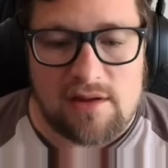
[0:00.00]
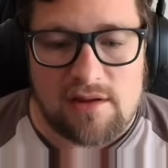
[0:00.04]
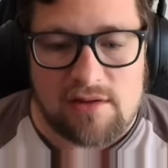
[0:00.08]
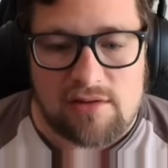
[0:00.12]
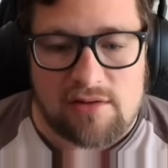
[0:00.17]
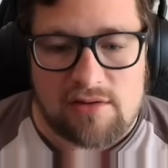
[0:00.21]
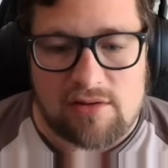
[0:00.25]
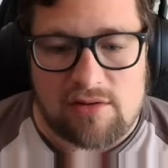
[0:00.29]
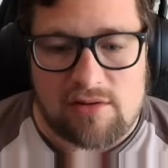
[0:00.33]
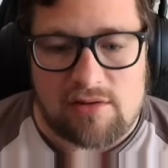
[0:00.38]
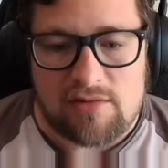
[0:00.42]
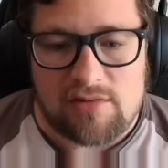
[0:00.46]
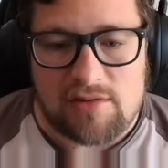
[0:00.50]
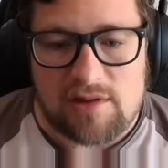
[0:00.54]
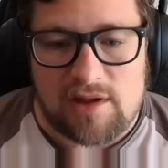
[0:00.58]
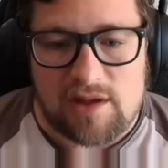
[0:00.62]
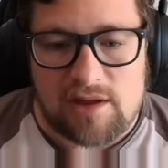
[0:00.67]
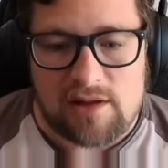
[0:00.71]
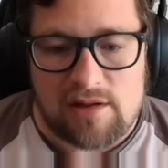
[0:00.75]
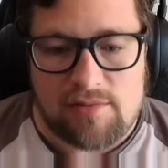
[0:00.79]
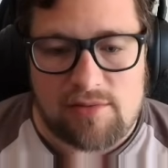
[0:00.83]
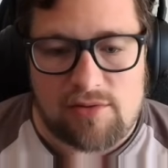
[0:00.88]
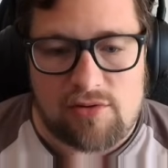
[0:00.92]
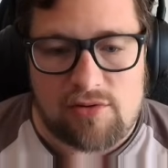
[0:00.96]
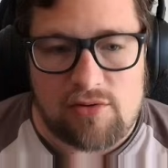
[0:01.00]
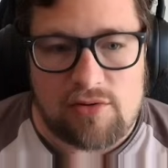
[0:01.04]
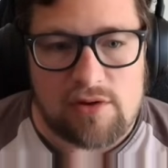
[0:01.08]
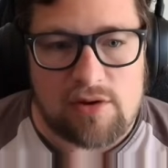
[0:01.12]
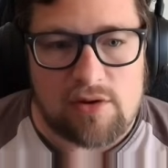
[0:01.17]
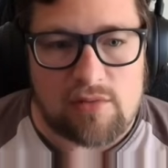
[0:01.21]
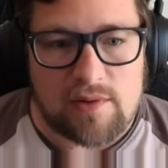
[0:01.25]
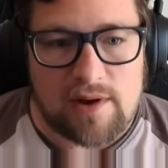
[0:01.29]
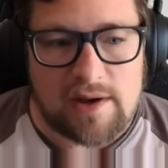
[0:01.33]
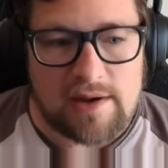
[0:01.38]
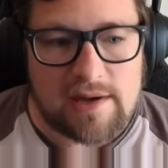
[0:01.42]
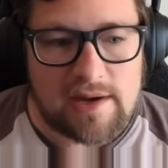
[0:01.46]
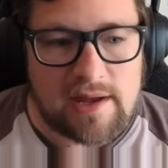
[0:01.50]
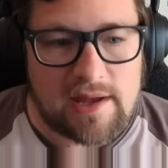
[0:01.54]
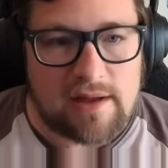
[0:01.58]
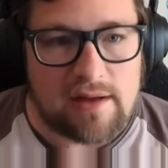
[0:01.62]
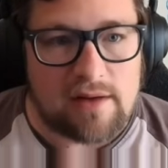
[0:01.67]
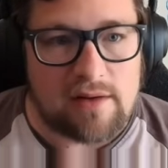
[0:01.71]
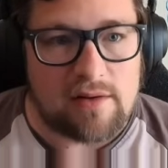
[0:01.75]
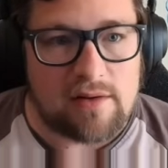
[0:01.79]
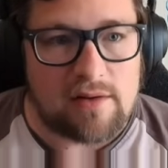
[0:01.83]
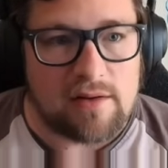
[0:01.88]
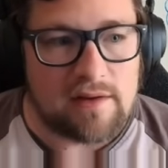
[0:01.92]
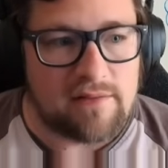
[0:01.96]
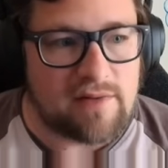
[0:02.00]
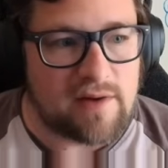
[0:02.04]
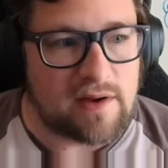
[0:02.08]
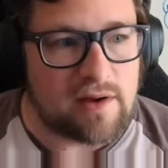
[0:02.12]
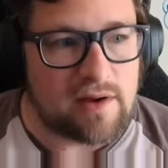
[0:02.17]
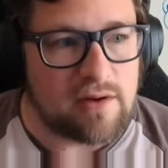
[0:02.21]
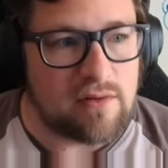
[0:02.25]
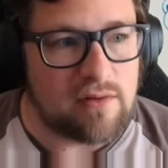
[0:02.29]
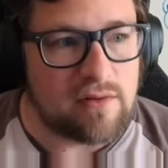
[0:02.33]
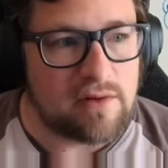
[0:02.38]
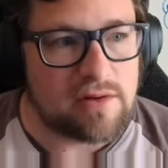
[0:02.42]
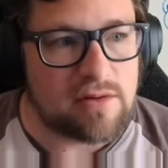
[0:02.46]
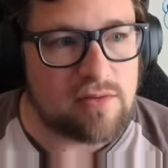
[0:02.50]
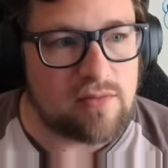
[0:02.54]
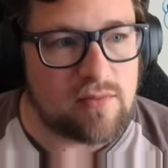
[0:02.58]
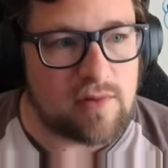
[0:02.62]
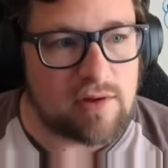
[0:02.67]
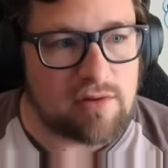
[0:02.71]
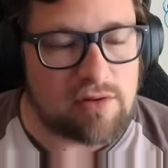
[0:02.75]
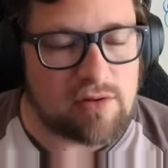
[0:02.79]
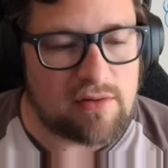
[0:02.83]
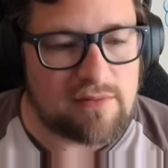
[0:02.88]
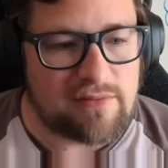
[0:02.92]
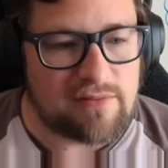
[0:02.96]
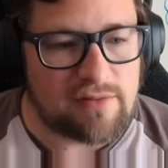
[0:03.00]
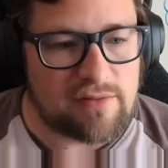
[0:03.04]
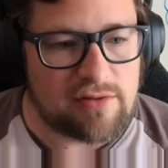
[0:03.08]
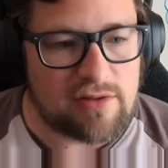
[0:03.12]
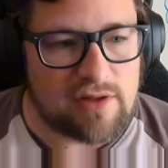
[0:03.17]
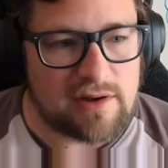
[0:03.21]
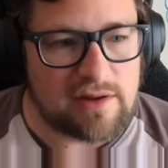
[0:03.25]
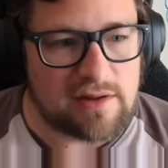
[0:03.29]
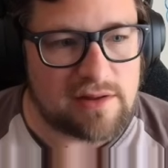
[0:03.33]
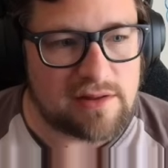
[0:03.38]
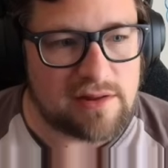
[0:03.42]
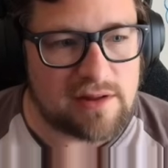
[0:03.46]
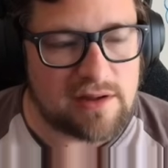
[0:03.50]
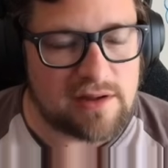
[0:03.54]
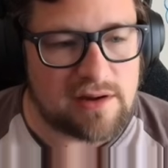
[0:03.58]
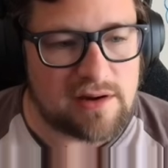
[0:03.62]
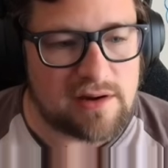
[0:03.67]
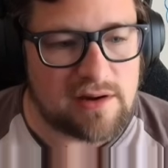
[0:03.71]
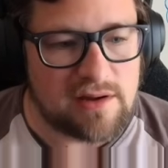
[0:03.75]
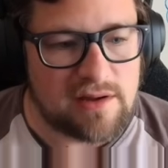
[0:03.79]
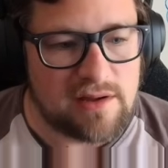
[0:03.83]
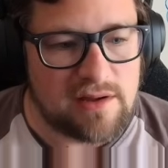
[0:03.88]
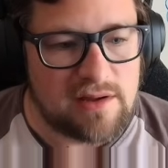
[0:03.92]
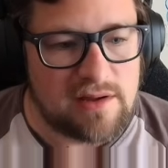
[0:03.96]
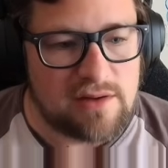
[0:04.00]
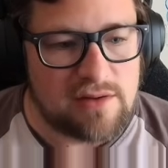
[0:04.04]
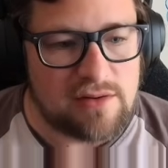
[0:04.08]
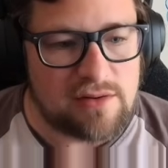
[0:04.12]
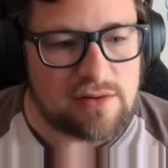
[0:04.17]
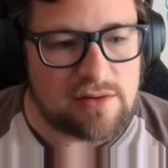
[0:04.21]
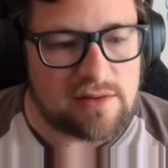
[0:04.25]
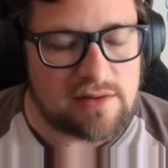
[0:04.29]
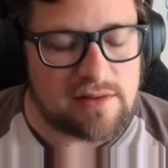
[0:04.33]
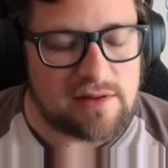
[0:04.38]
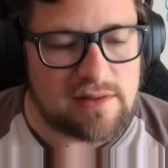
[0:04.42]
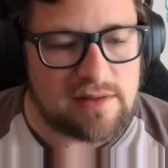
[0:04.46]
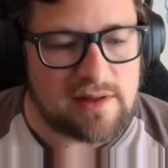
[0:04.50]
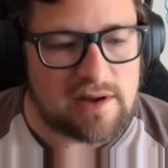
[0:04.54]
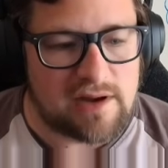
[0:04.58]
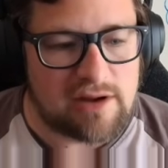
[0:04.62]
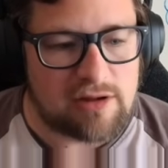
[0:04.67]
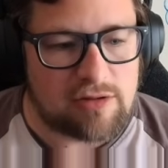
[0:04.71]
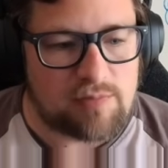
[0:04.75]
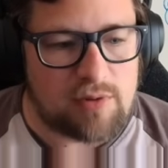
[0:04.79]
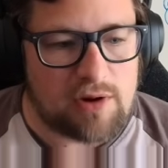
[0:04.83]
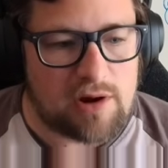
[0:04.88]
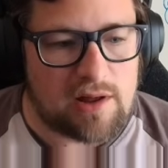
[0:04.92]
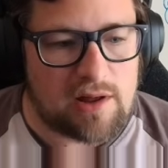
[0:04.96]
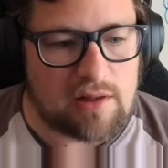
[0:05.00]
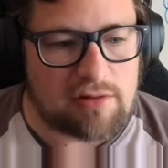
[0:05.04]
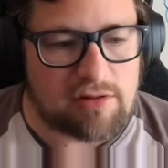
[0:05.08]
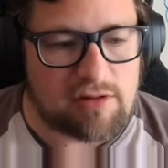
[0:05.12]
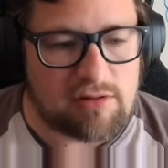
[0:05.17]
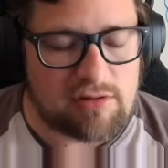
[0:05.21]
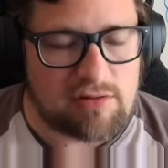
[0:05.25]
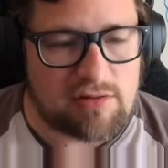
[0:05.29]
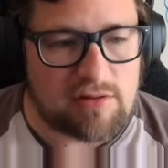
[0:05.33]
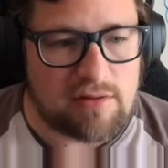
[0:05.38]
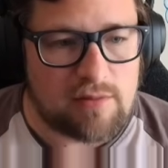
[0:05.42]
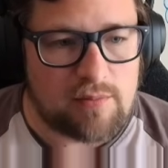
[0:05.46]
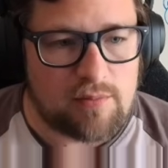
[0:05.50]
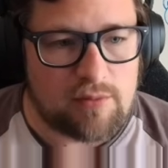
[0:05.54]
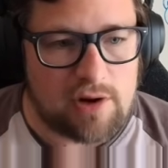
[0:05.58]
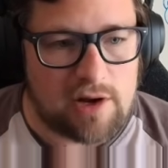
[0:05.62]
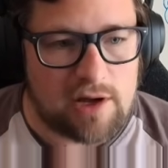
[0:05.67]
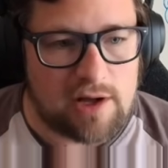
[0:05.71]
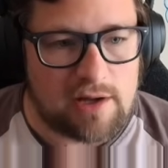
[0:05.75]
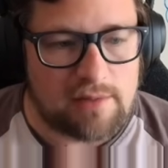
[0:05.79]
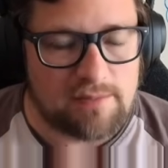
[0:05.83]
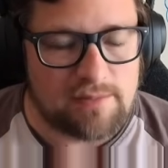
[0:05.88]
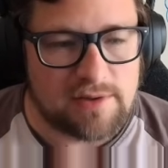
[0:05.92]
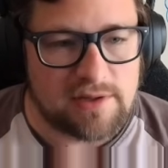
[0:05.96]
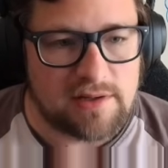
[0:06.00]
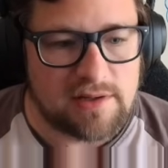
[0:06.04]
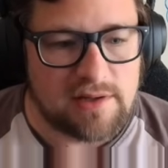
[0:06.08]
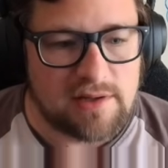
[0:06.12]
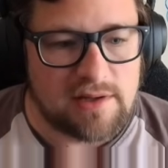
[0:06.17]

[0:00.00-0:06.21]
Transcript: So LM Studio right now, if I go into my server settings here, you can see that it's processing the prompt.